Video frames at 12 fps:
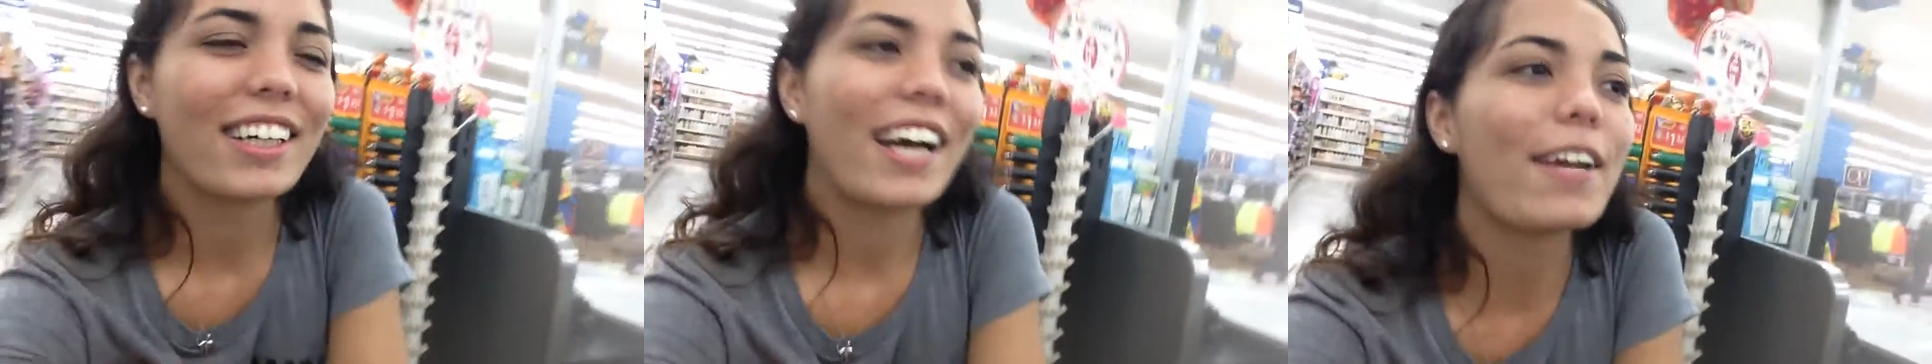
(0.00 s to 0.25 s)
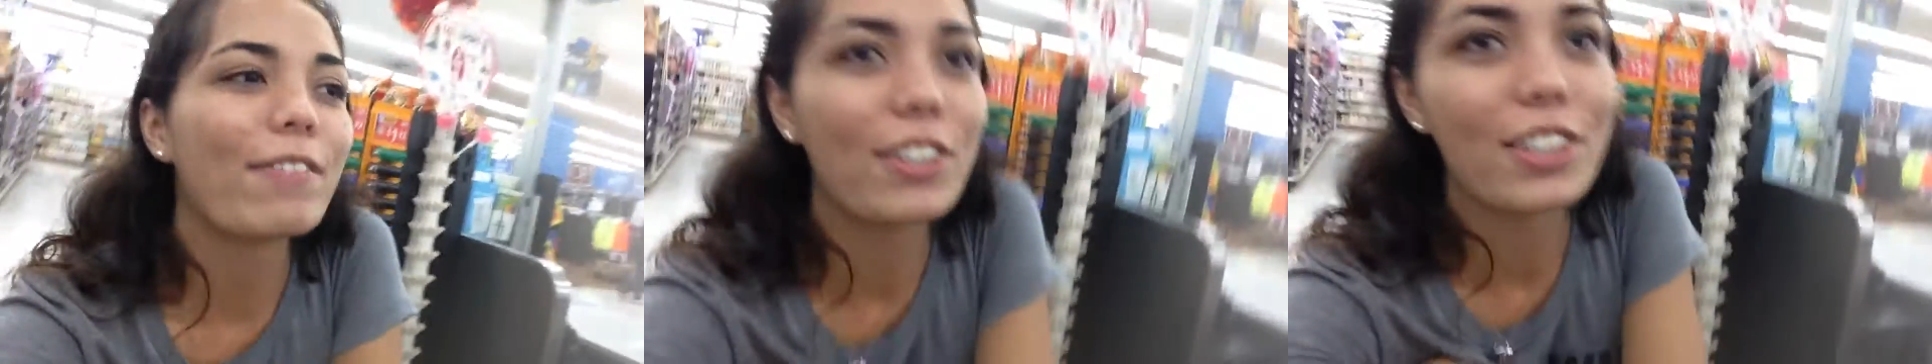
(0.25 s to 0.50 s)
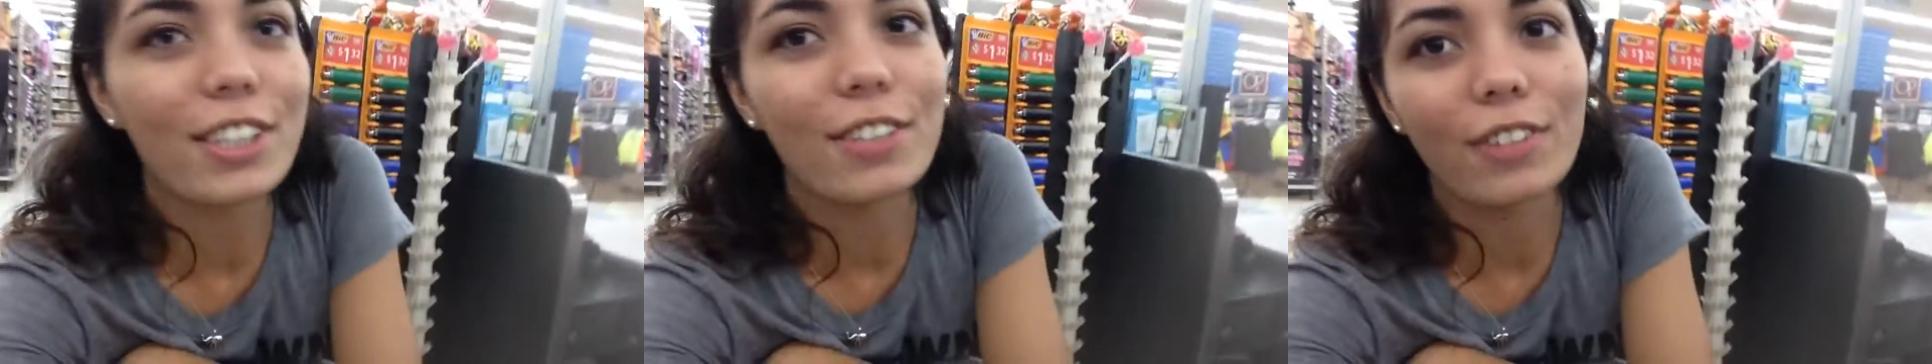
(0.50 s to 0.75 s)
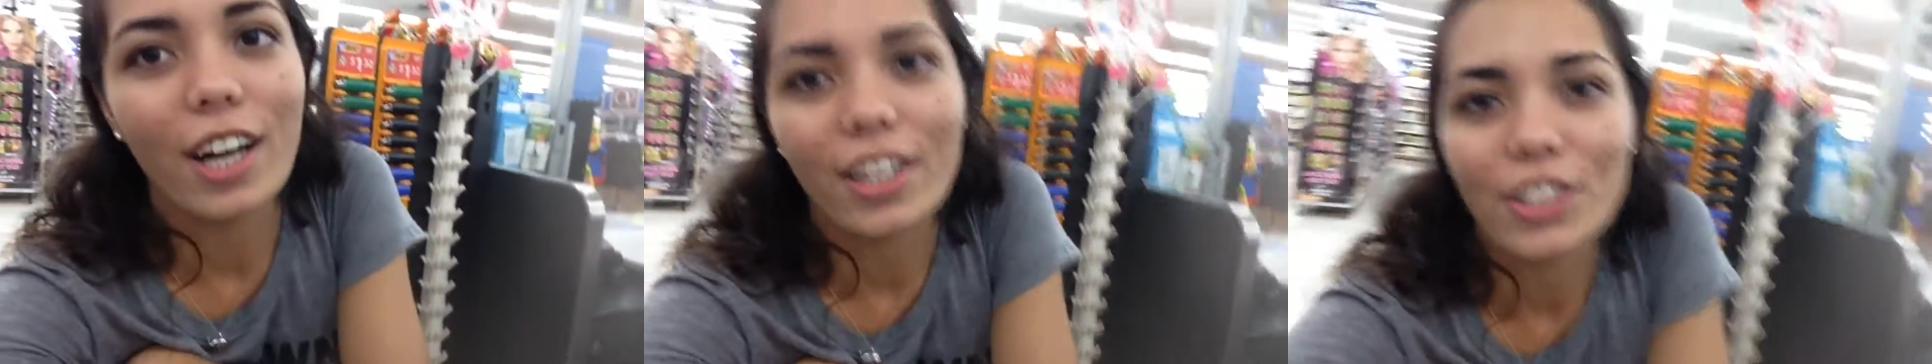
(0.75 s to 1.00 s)
And it feels good to
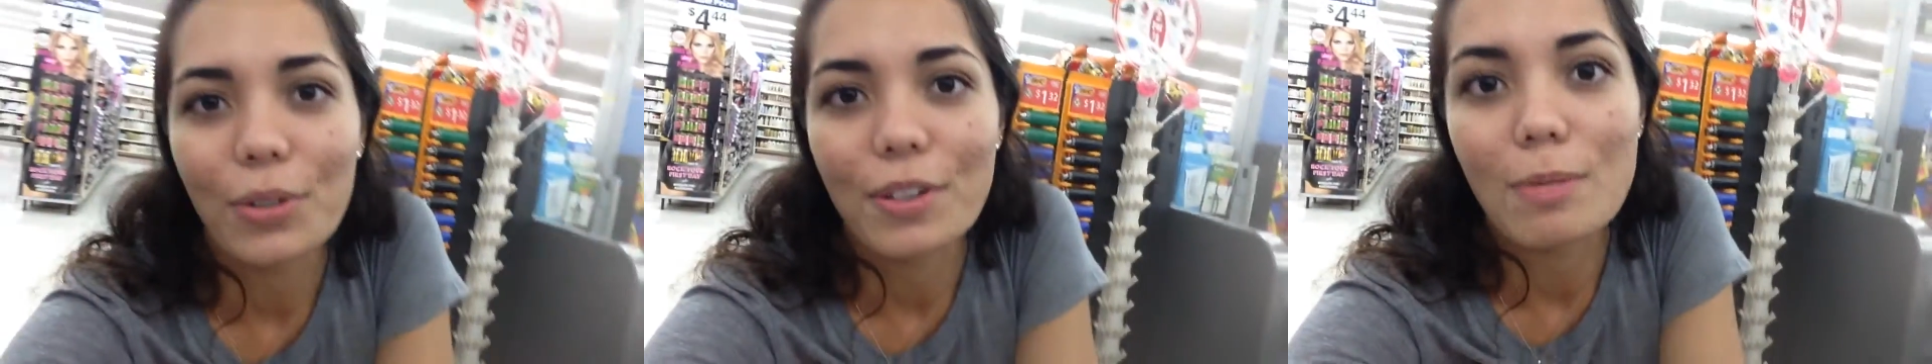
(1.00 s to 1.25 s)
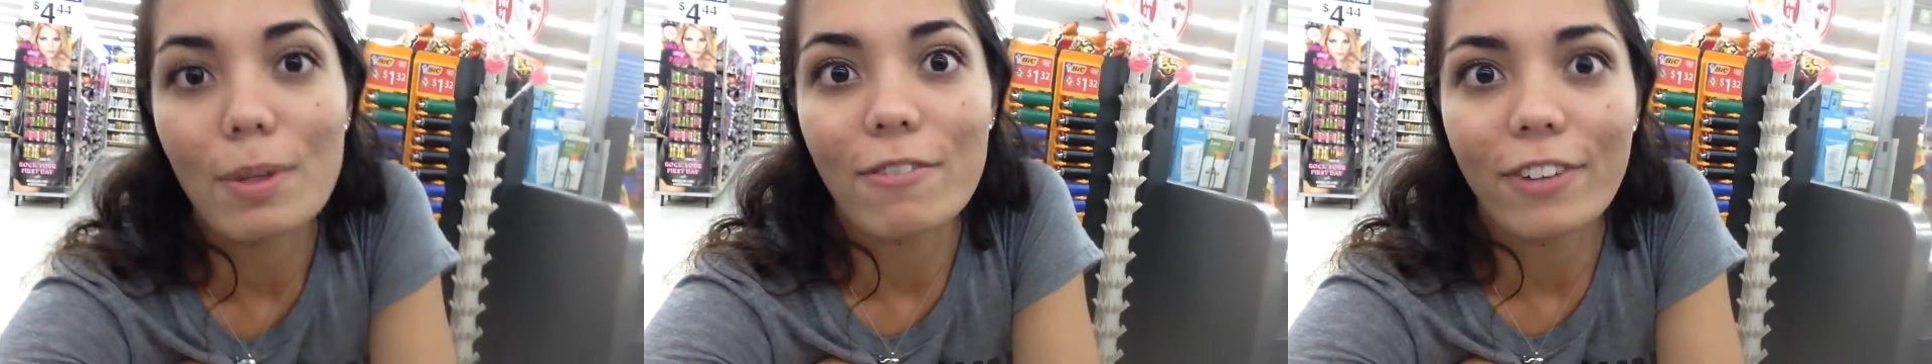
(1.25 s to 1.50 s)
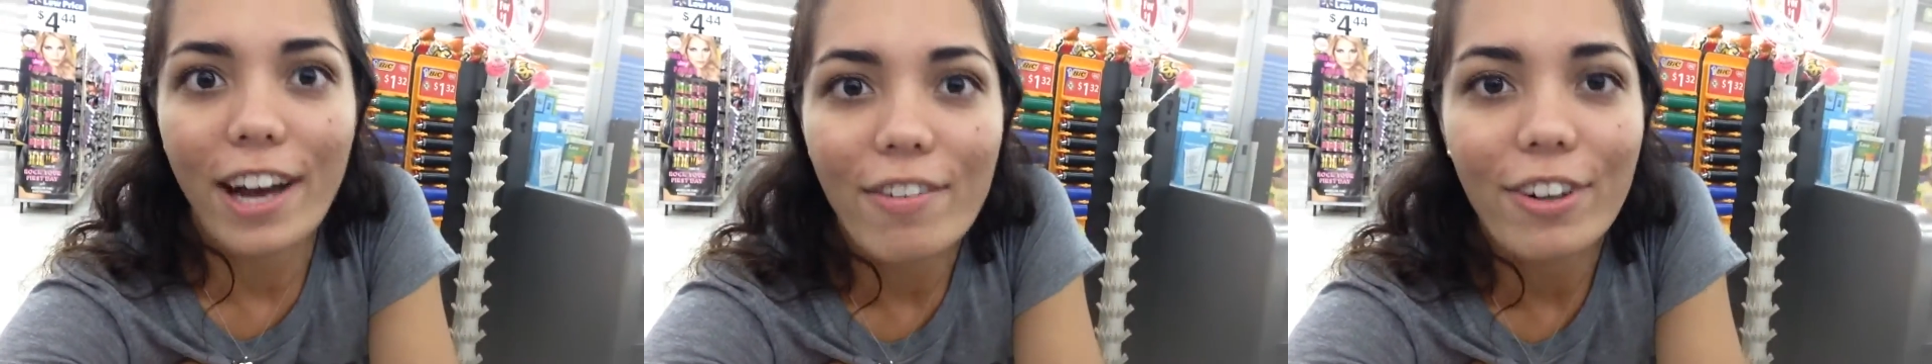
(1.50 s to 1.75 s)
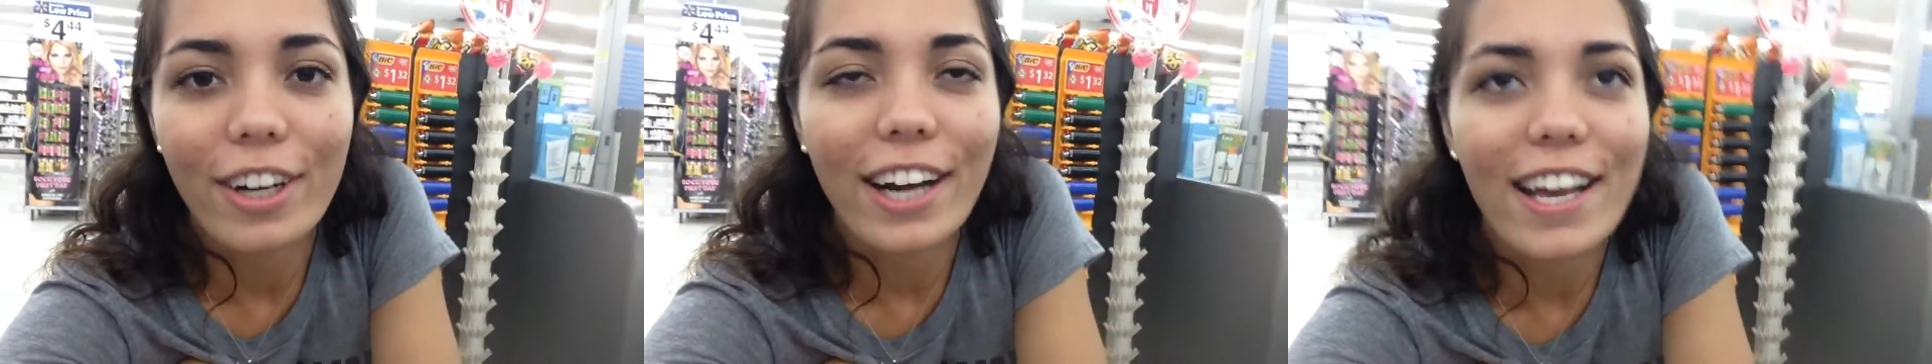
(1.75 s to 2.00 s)
vlog too because it's been
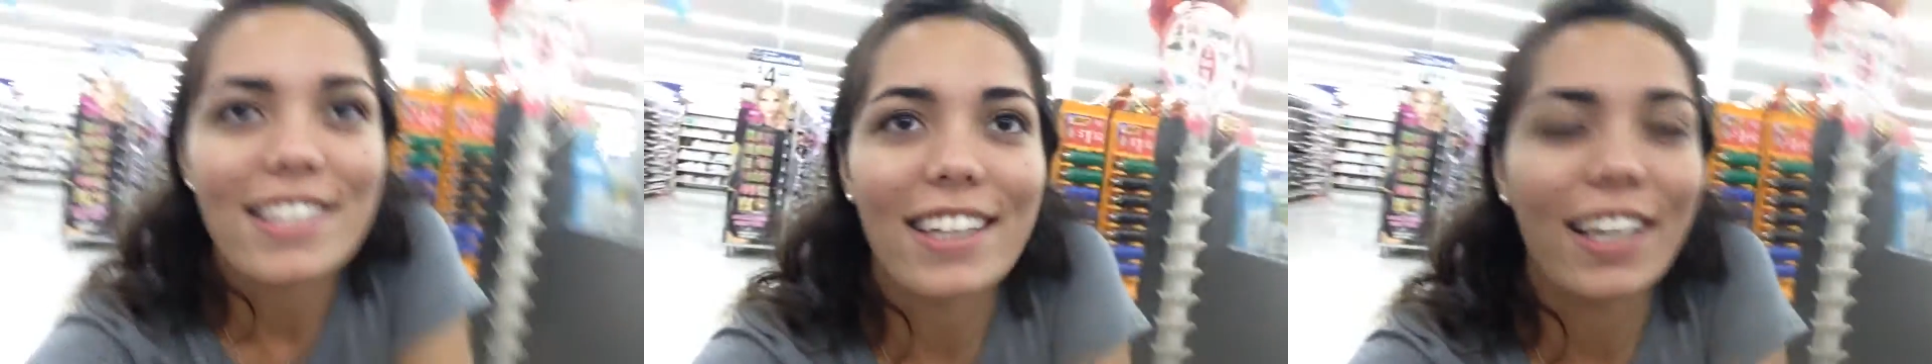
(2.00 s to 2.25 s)
forever, as in